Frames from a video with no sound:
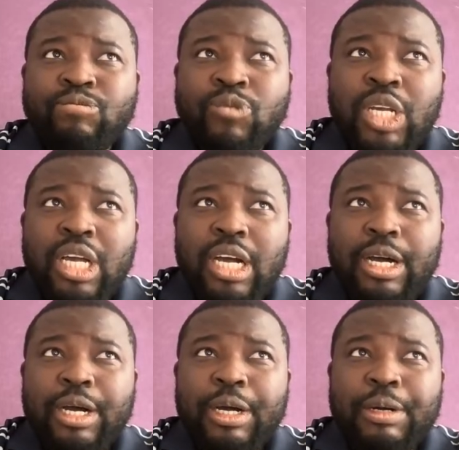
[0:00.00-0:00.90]

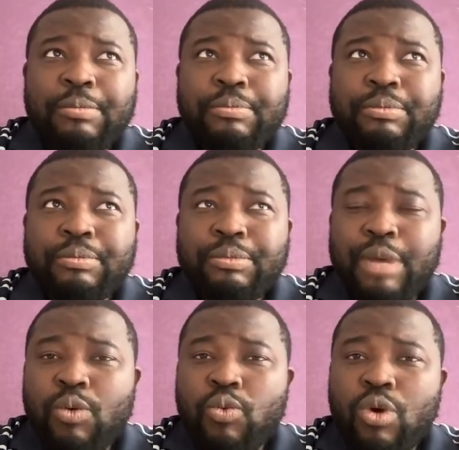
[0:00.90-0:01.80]

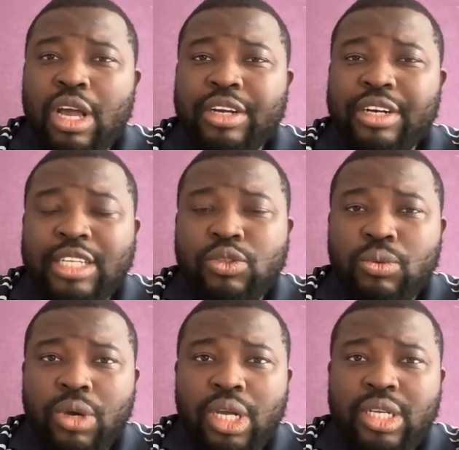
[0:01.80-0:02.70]
right to
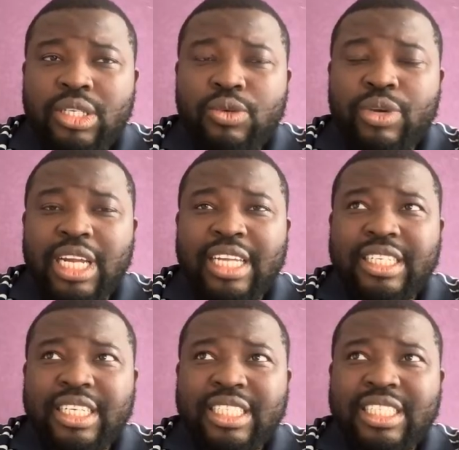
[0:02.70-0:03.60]
work. When I
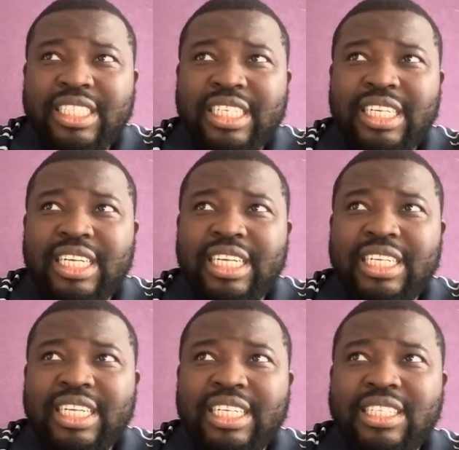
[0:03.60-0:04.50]
did,
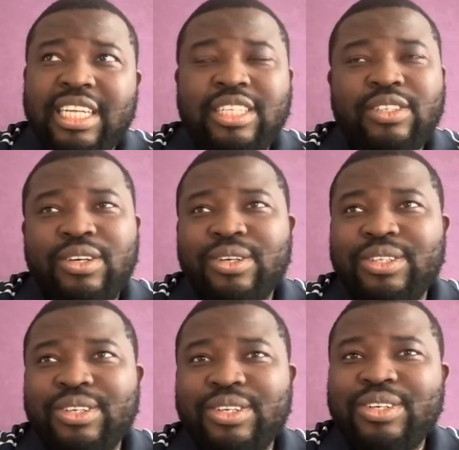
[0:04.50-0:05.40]
they said, oh
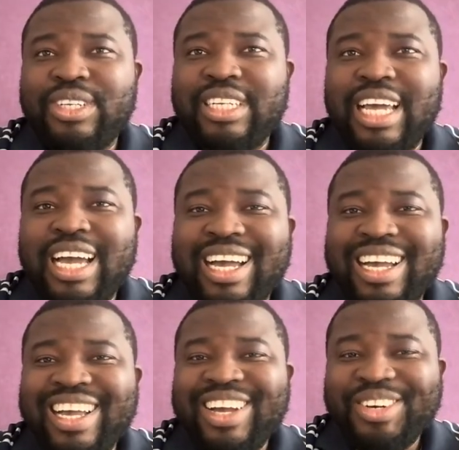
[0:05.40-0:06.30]
no, that
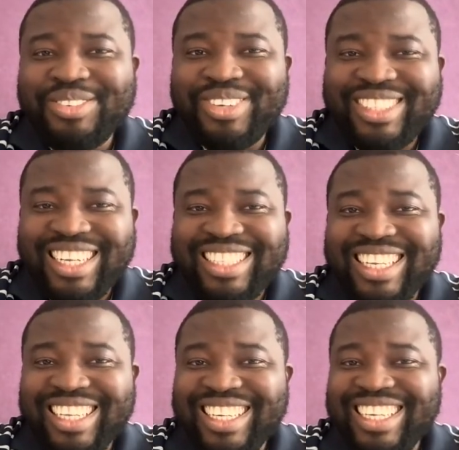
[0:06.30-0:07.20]

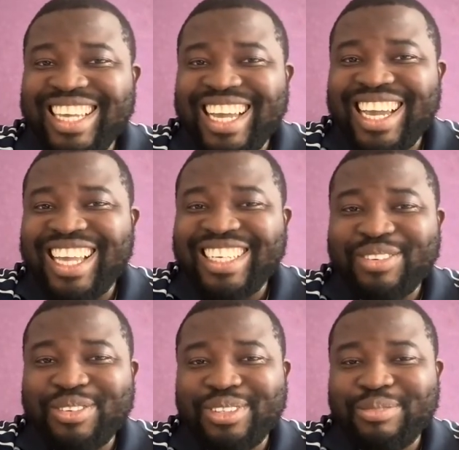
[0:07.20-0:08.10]
unfortunately they
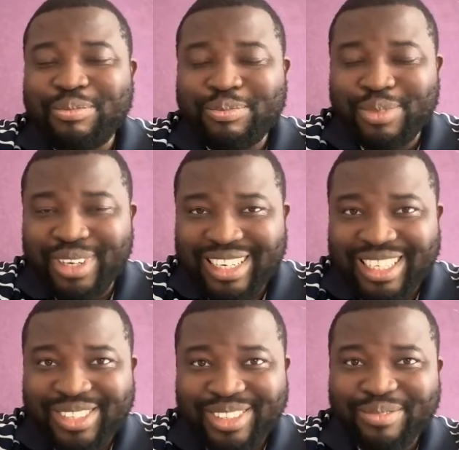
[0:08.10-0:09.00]
won't
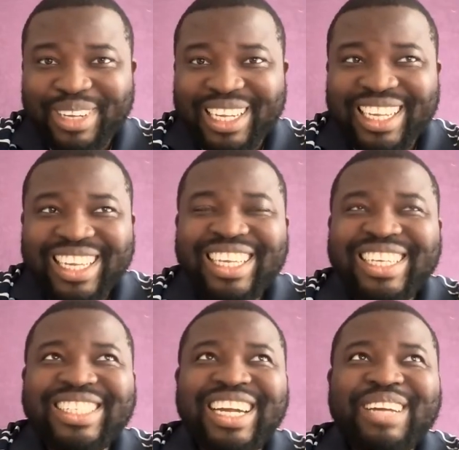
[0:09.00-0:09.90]
progress with me,
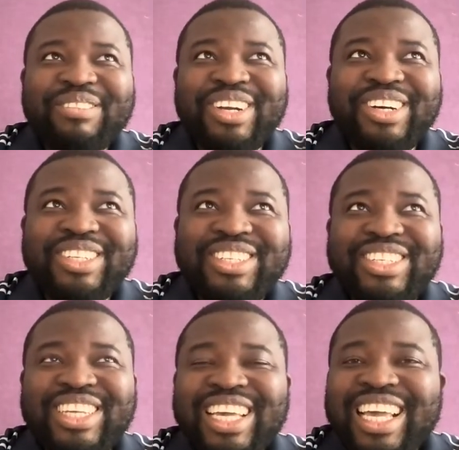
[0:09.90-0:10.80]
right?
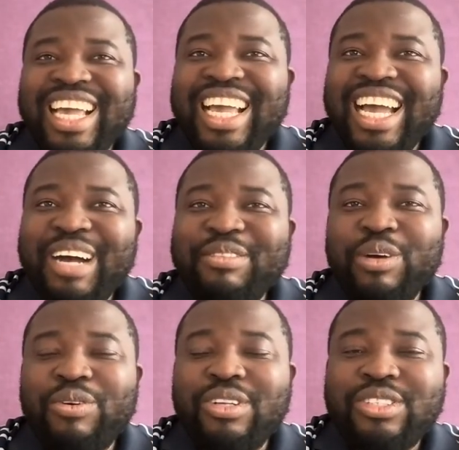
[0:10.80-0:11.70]
Because they
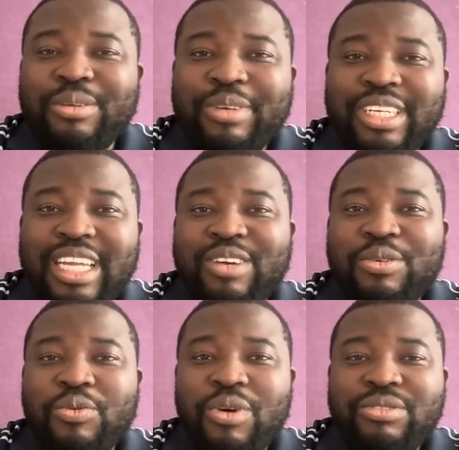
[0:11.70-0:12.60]
want somebody that could
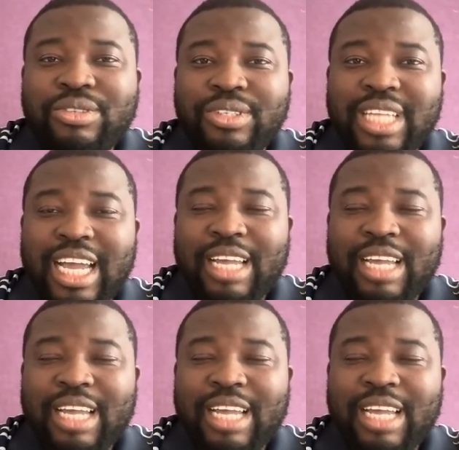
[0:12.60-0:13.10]
work full time,